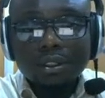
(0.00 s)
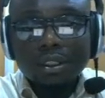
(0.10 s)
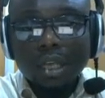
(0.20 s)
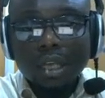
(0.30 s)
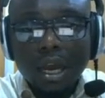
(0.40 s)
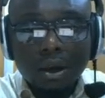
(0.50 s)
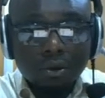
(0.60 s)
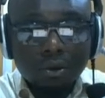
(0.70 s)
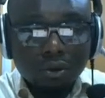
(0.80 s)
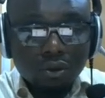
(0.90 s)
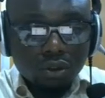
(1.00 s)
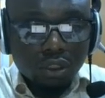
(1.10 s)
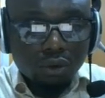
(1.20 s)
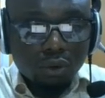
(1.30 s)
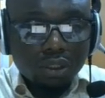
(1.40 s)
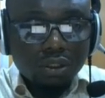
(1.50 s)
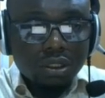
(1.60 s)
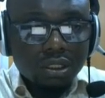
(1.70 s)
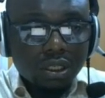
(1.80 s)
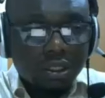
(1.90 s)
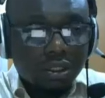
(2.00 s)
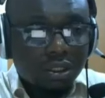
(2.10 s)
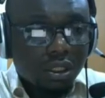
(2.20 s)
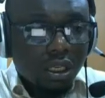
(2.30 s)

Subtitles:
now the question says